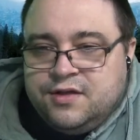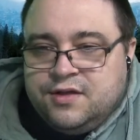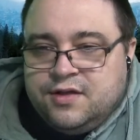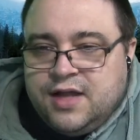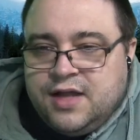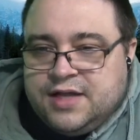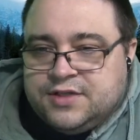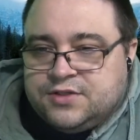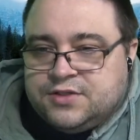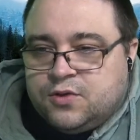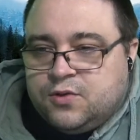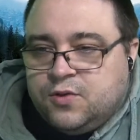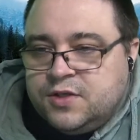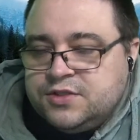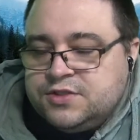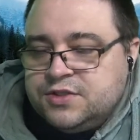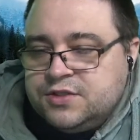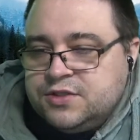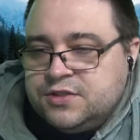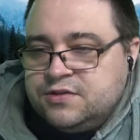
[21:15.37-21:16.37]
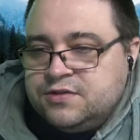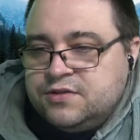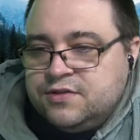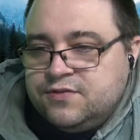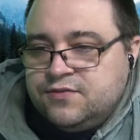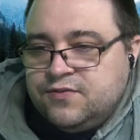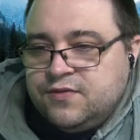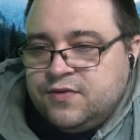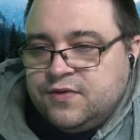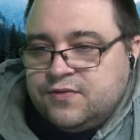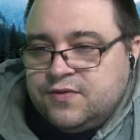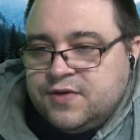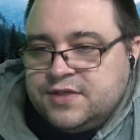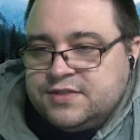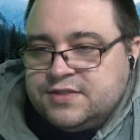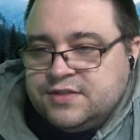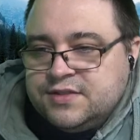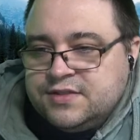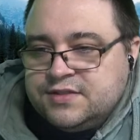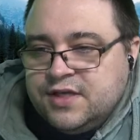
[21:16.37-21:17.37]
answer questions for the
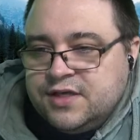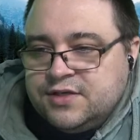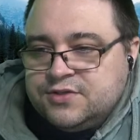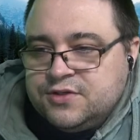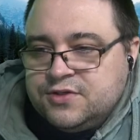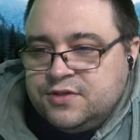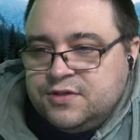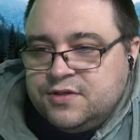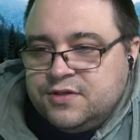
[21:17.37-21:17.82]
rest of the session.